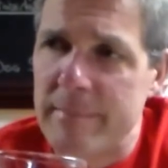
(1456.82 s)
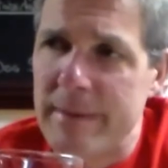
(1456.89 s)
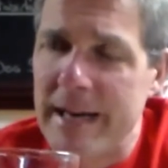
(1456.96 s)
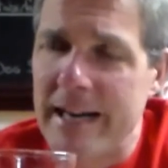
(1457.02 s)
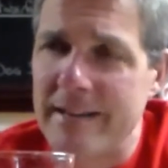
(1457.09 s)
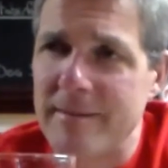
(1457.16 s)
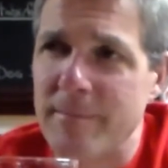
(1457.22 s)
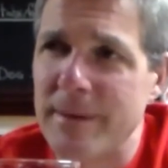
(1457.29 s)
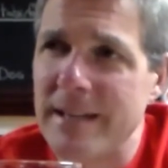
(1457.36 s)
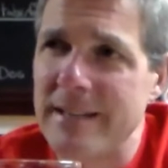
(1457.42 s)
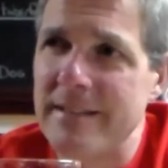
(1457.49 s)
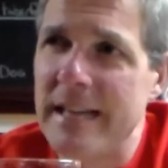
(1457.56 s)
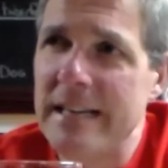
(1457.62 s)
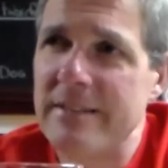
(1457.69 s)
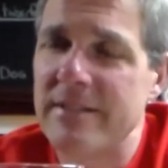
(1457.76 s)
bad, but
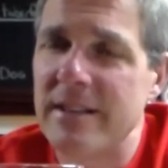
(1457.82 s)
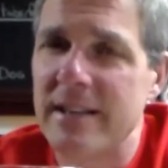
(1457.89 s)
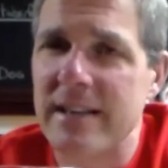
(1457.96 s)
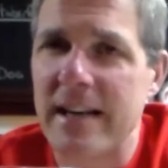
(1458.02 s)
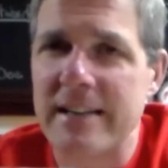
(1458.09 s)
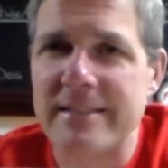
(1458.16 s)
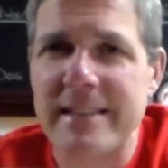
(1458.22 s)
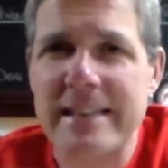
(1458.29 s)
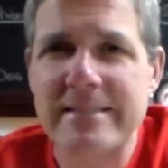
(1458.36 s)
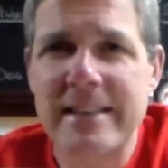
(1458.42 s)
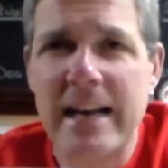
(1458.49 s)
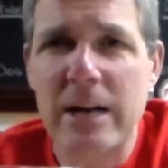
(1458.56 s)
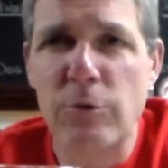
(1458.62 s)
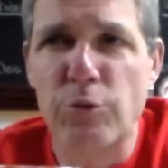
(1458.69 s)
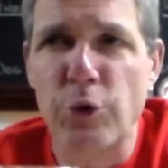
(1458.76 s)
it tastes
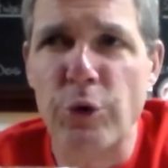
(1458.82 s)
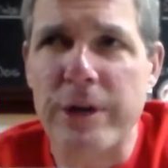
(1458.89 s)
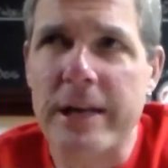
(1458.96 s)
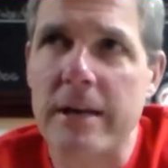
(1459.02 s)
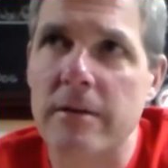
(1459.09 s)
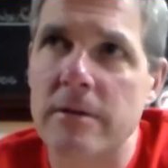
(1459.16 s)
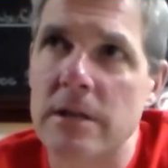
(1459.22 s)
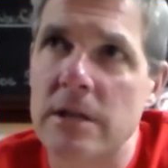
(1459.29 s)
kind of rooty.